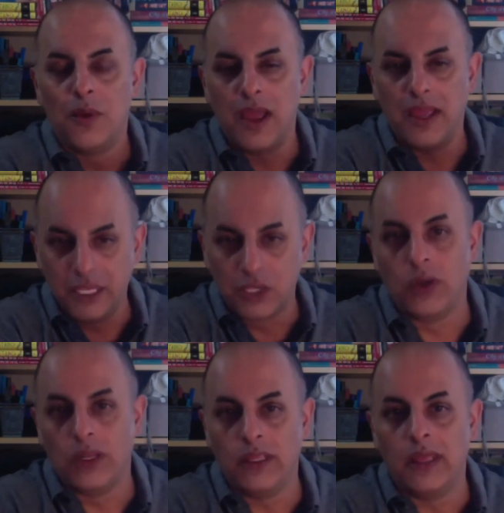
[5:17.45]

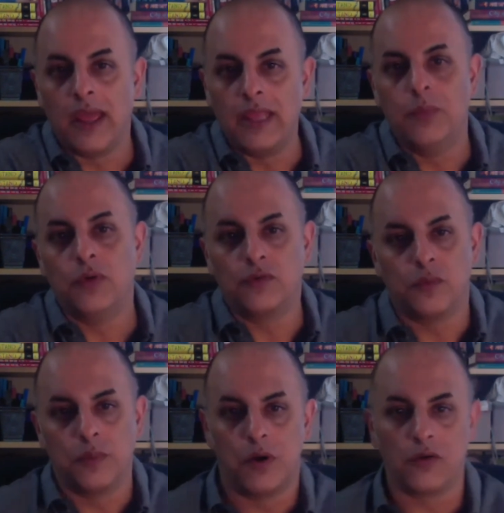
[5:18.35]
equally able to
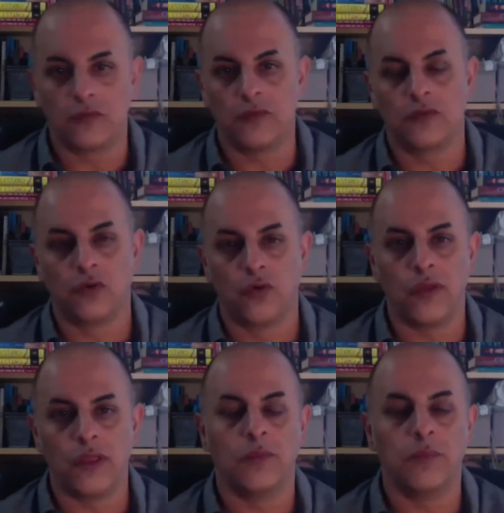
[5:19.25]
be part of a
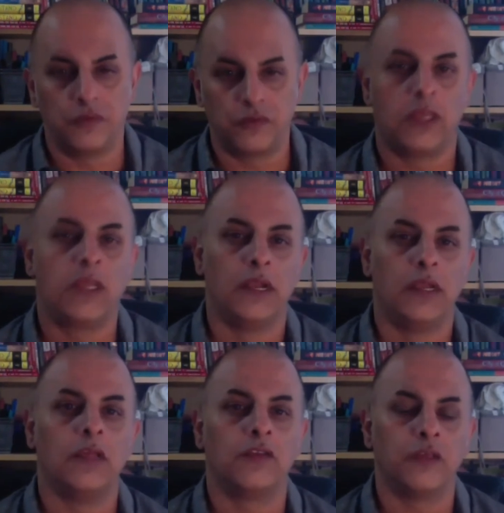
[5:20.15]
story, and
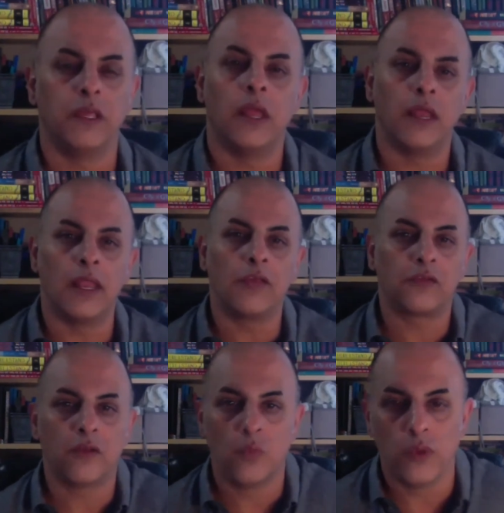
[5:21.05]
particularly a city like
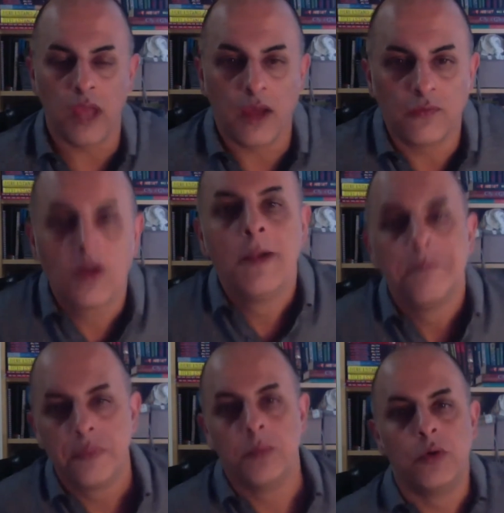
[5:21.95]
Leicester, and we have
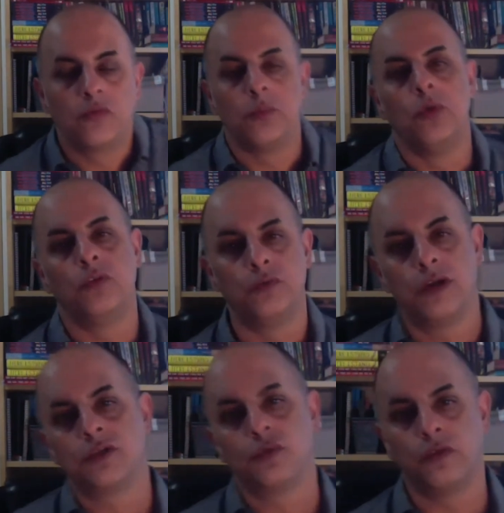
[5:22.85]
the most
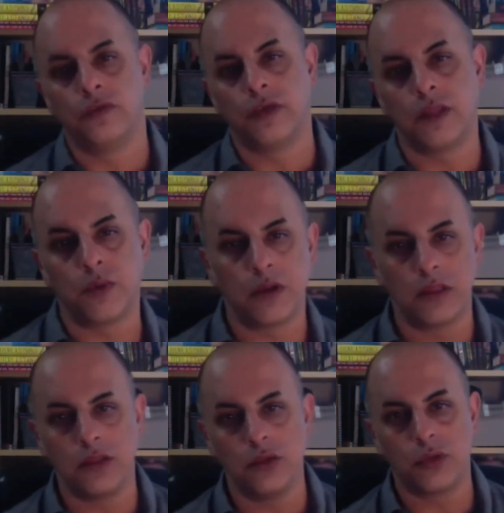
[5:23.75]
multiracial city anywhere in
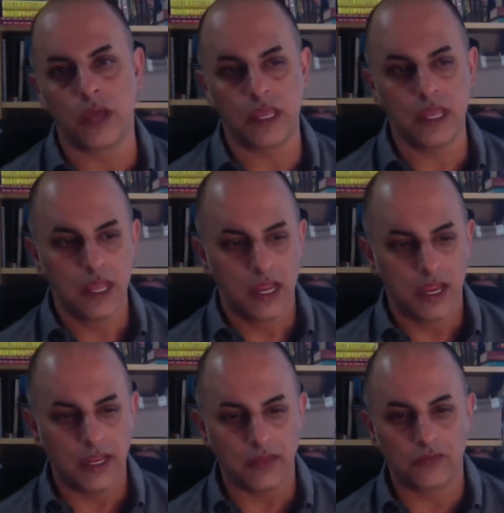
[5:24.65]
the UK.
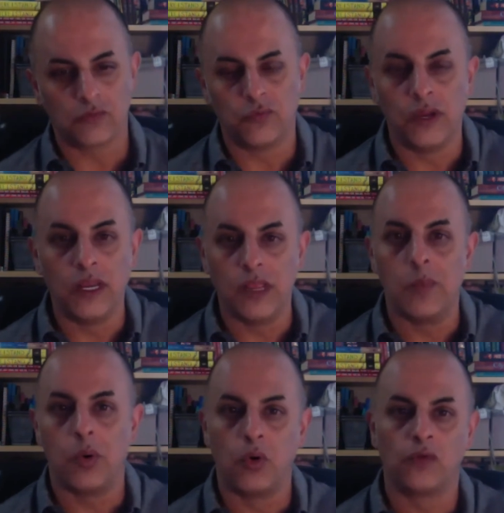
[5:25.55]
It's really
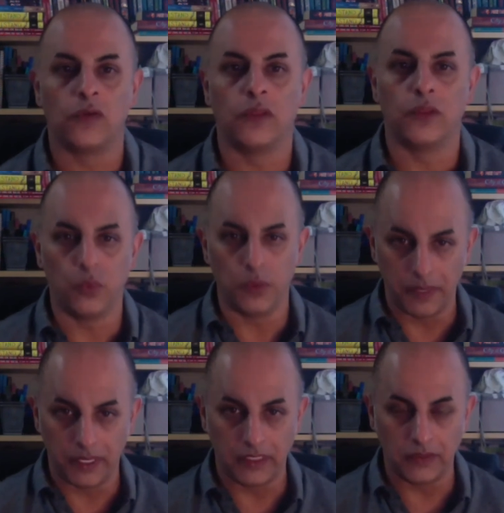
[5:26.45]
important that we
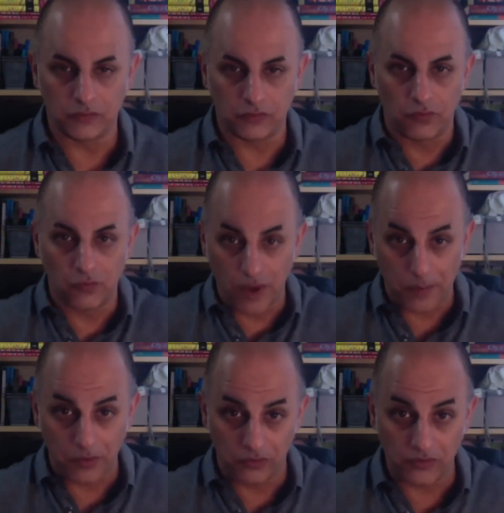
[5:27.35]
begin to
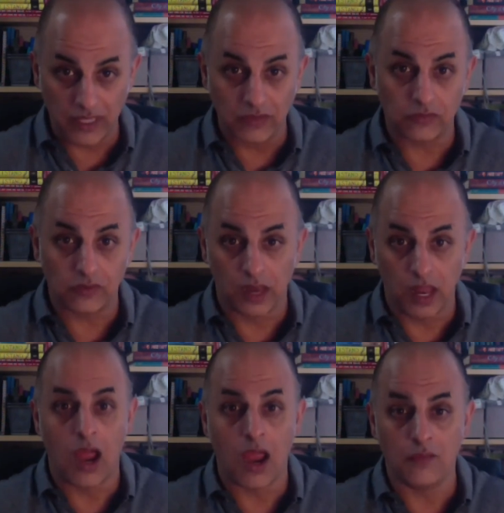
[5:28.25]
represent the
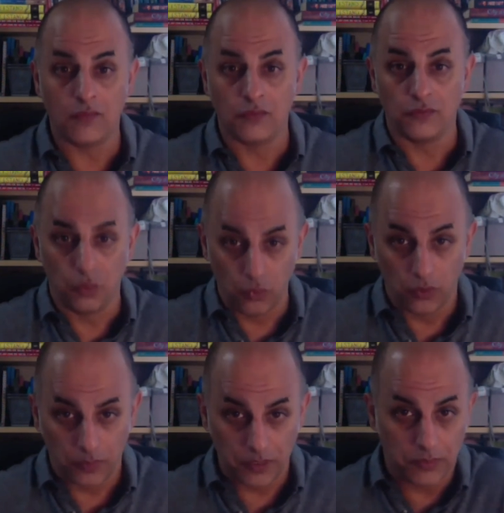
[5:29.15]
lives of all
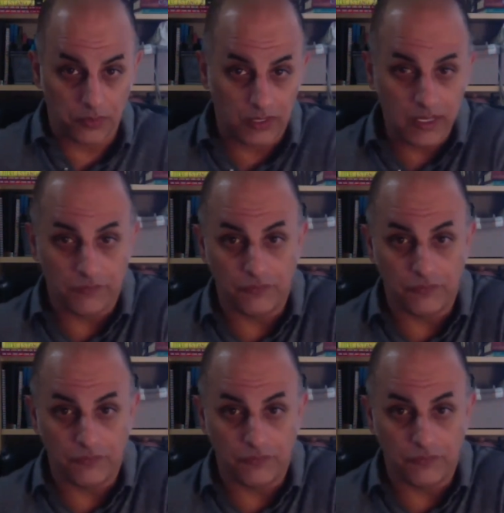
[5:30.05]
the people that live